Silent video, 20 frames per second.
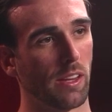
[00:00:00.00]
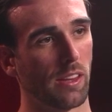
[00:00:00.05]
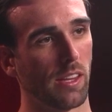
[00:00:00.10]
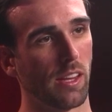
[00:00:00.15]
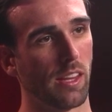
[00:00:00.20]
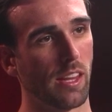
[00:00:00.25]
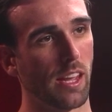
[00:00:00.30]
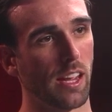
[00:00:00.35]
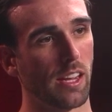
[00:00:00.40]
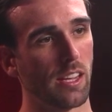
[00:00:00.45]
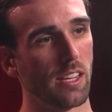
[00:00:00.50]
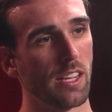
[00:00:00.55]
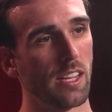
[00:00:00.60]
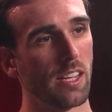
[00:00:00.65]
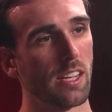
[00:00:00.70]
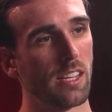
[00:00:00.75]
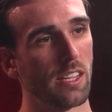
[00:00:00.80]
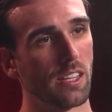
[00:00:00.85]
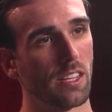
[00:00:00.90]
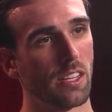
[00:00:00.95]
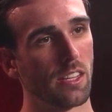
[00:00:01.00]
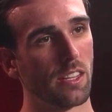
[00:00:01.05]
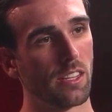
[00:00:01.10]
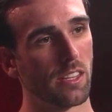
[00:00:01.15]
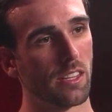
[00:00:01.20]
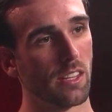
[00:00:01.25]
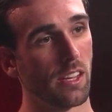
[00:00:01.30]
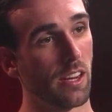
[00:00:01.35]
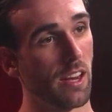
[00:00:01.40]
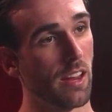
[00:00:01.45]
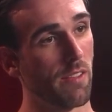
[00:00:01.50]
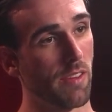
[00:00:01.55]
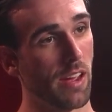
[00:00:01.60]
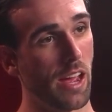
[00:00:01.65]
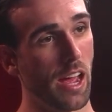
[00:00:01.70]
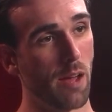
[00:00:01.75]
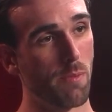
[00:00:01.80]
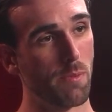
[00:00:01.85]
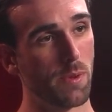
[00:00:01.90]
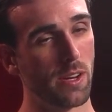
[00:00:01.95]
that can ever
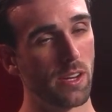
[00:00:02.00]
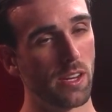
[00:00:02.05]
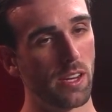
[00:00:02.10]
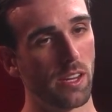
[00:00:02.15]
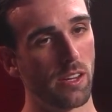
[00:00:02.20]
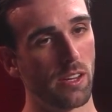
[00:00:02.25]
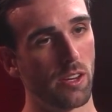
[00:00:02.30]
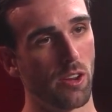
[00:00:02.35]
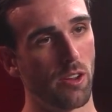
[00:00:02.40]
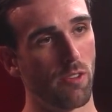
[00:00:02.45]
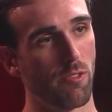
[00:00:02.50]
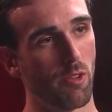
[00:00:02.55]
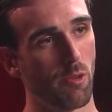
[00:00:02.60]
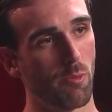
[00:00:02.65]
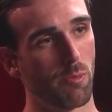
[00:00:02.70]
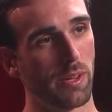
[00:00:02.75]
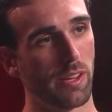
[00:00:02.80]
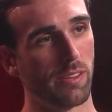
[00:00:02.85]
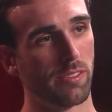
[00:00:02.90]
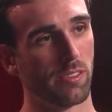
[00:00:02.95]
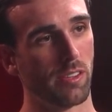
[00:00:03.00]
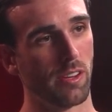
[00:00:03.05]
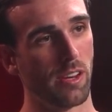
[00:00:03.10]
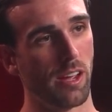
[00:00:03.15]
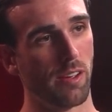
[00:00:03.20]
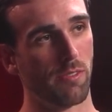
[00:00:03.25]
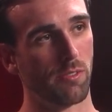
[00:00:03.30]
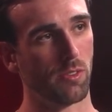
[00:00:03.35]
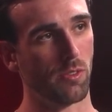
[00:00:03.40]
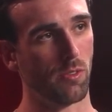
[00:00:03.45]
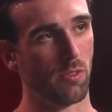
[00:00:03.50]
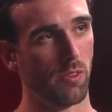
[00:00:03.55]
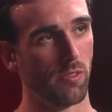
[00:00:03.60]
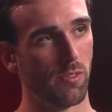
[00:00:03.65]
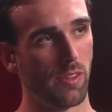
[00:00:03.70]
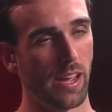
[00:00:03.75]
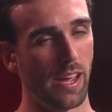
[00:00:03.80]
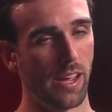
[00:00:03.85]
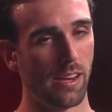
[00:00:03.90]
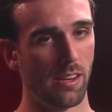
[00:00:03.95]
happen, if you're blessed enough to have
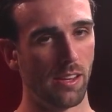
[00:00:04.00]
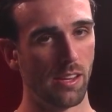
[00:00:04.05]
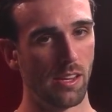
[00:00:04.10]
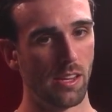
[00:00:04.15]
had